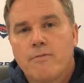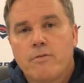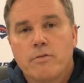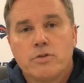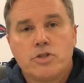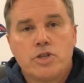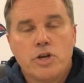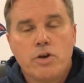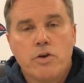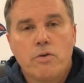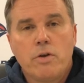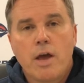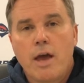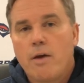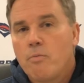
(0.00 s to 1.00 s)
for
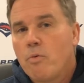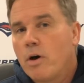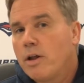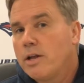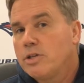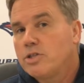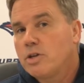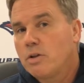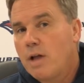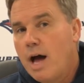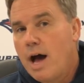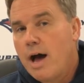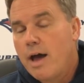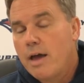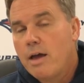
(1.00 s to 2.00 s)
June and one in
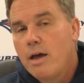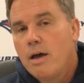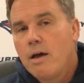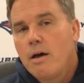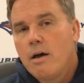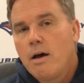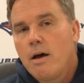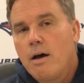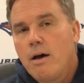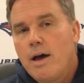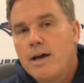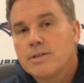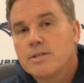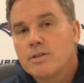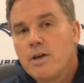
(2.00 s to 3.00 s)
July
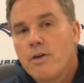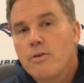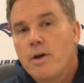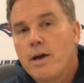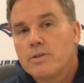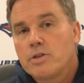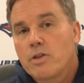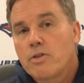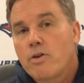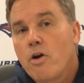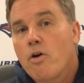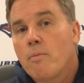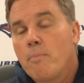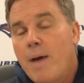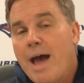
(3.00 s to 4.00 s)
as a
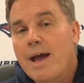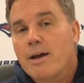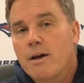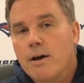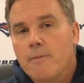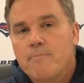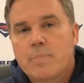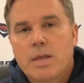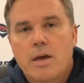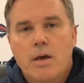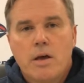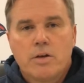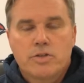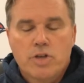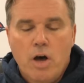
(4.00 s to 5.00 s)
third backup.
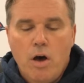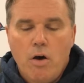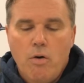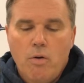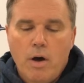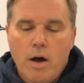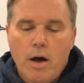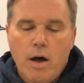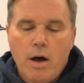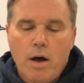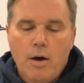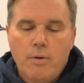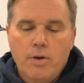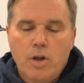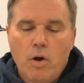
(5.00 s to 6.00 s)

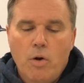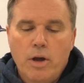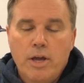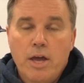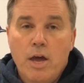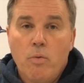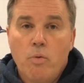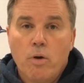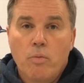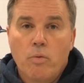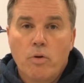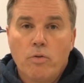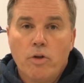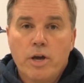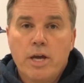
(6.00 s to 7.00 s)
So again,
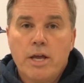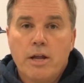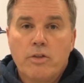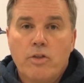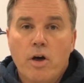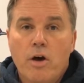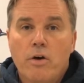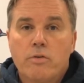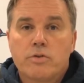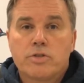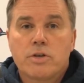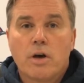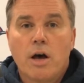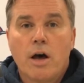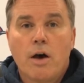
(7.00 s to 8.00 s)
we're looking at
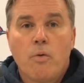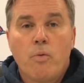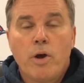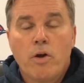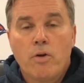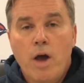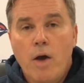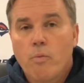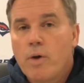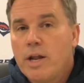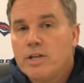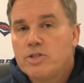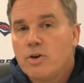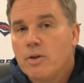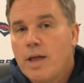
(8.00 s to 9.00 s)
those. We are not
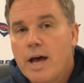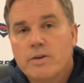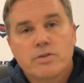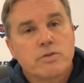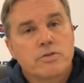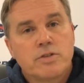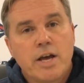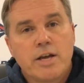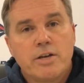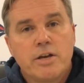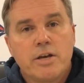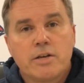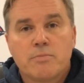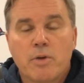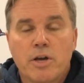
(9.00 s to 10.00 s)
ready to announce those dates
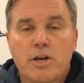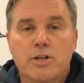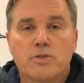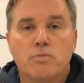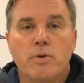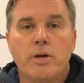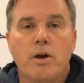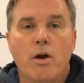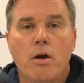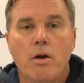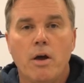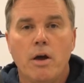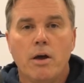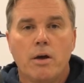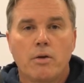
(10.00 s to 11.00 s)
yet because we are
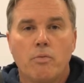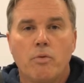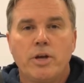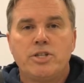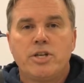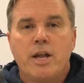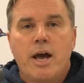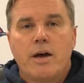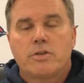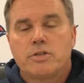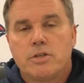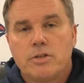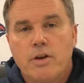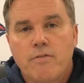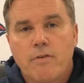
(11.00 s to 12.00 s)
reaching out to
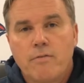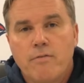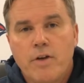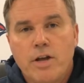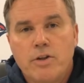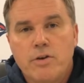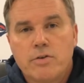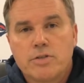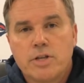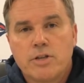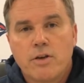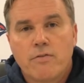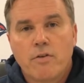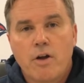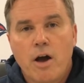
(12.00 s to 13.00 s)
different venues and
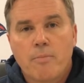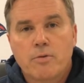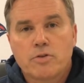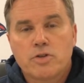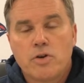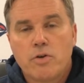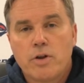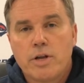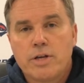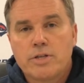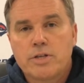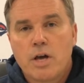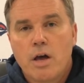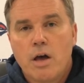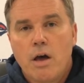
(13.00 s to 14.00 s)
different
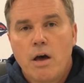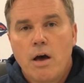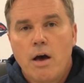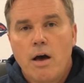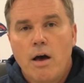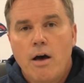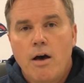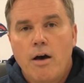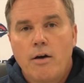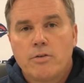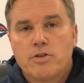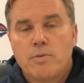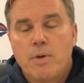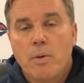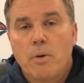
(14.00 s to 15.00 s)
opportunities
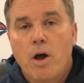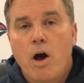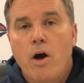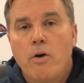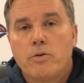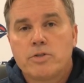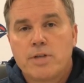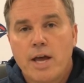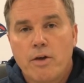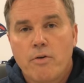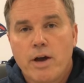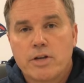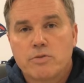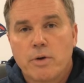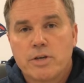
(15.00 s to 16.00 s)
to be able to host that
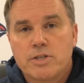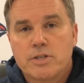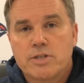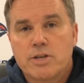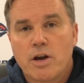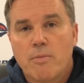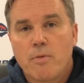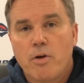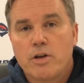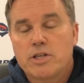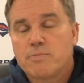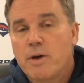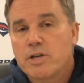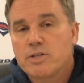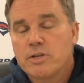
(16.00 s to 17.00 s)
graduation ceremony,
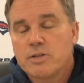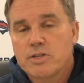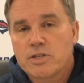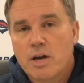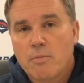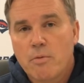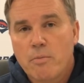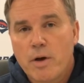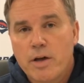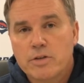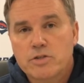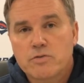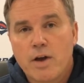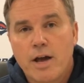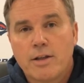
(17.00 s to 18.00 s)
especially in the summer months,
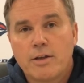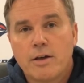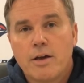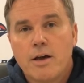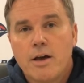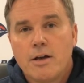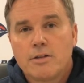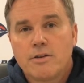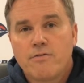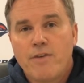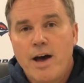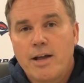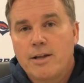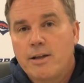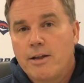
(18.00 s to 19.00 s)
trying to
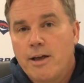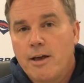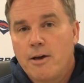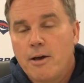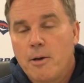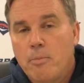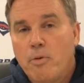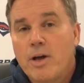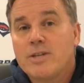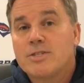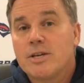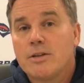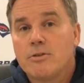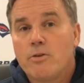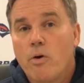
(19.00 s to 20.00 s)
find a place
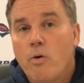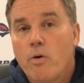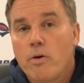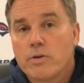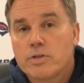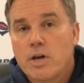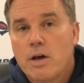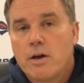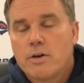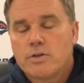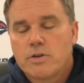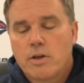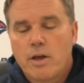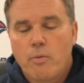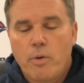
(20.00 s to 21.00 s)
indoors
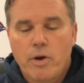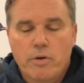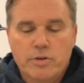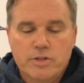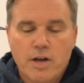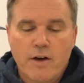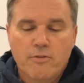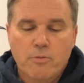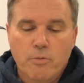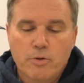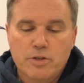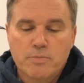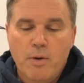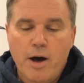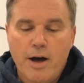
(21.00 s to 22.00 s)
so that we are as comfortable
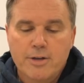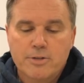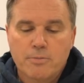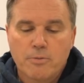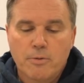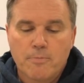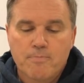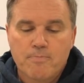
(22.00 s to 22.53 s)
as possible.